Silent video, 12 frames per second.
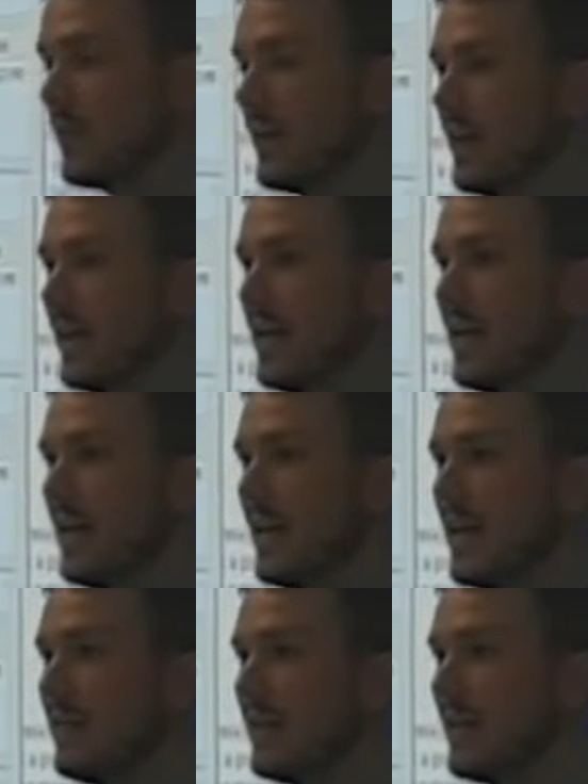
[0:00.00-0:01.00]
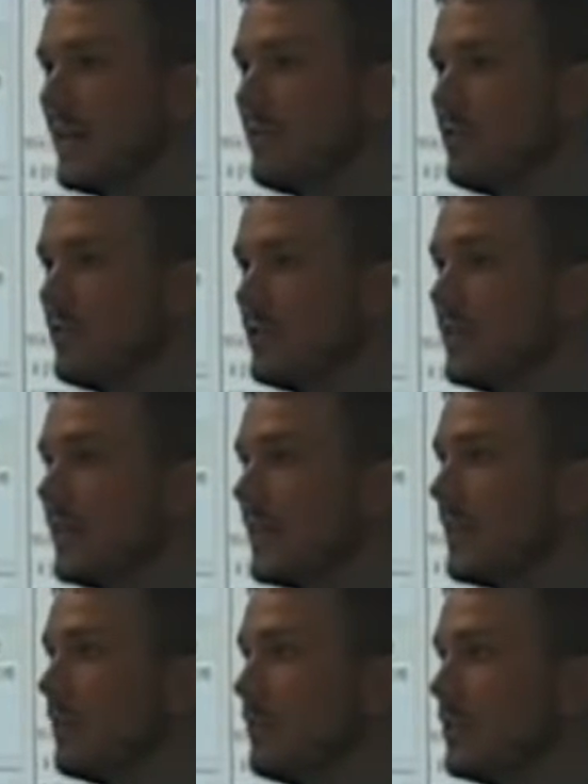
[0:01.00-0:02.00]
Okay? And they gave you a
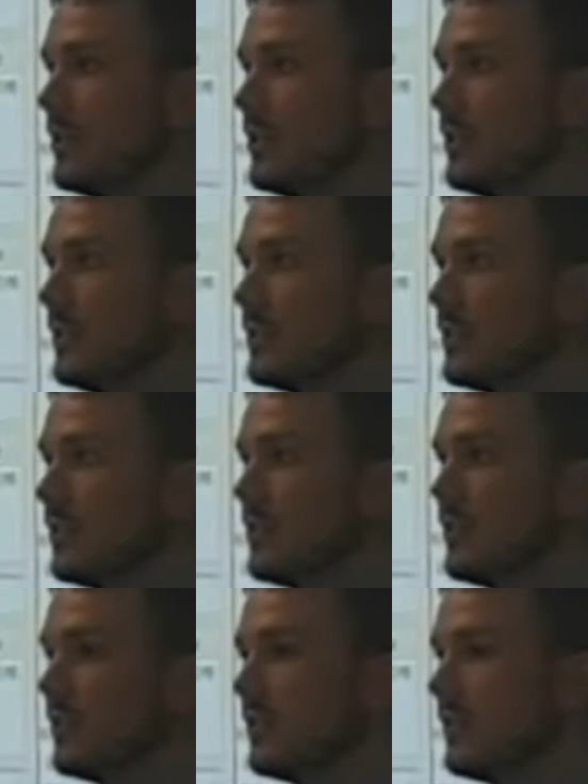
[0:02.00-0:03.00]
ticket, which is